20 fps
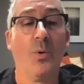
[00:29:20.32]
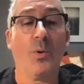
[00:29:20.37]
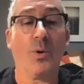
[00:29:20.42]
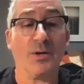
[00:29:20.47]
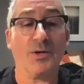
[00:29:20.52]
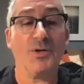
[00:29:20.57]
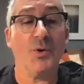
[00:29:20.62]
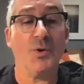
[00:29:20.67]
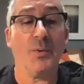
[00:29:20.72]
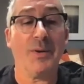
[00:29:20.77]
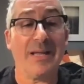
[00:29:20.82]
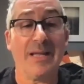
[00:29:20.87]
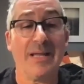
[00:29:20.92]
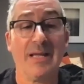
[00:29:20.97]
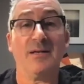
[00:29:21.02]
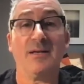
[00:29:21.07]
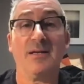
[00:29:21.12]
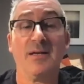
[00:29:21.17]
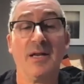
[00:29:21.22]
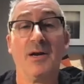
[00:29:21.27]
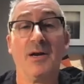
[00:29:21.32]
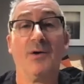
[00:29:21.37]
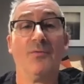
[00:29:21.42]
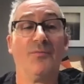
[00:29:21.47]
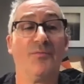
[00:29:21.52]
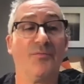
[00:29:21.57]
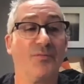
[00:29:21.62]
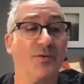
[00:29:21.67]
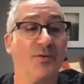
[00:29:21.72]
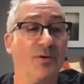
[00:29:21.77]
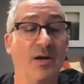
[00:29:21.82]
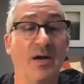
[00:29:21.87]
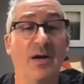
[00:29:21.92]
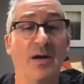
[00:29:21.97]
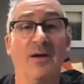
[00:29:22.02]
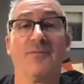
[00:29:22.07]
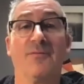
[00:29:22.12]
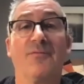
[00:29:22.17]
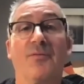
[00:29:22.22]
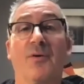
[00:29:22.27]
doing it, for
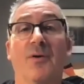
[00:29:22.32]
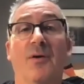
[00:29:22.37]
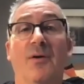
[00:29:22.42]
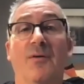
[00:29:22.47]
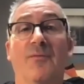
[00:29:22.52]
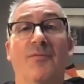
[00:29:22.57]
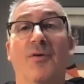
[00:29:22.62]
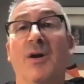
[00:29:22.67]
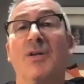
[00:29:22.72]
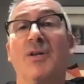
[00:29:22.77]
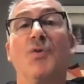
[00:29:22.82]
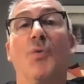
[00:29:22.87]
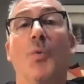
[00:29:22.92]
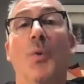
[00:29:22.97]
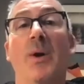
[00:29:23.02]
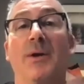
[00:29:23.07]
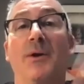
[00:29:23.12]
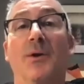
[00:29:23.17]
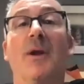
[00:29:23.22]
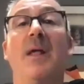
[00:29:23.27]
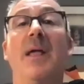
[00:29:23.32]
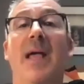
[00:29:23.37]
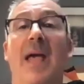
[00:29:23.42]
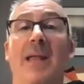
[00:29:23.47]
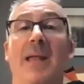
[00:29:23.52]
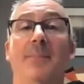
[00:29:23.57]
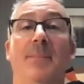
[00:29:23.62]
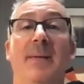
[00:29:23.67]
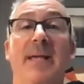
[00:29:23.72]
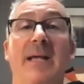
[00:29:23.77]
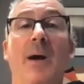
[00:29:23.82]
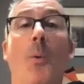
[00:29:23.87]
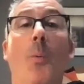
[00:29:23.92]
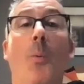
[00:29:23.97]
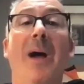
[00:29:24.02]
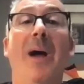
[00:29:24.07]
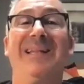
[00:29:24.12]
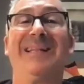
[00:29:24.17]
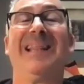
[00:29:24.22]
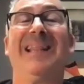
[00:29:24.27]
a Twitter and being a
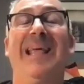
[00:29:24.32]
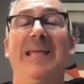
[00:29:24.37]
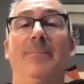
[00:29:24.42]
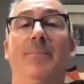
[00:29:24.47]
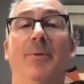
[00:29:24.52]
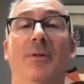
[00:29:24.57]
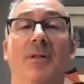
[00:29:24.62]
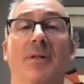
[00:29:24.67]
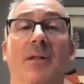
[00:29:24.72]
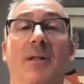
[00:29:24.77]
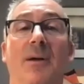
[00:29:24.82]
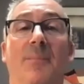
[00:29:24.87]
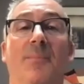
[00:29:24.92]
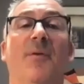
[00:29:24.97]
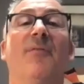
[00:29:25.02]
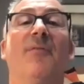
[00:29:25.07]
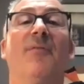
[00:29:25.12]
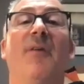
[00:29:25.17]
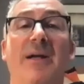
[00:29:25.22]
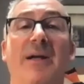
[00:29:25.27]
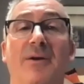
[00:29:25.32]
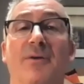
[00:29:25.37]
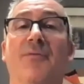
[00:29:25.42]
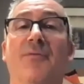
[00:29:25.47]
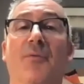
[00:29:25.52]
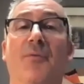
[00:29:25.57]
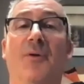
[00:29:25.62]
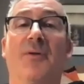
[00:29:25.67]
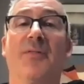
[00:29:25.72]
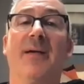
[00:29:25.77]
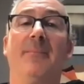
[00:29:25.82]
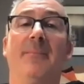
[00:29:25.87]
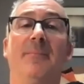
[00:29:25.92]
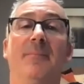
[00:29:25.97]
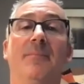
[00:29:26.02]
white label provider for them.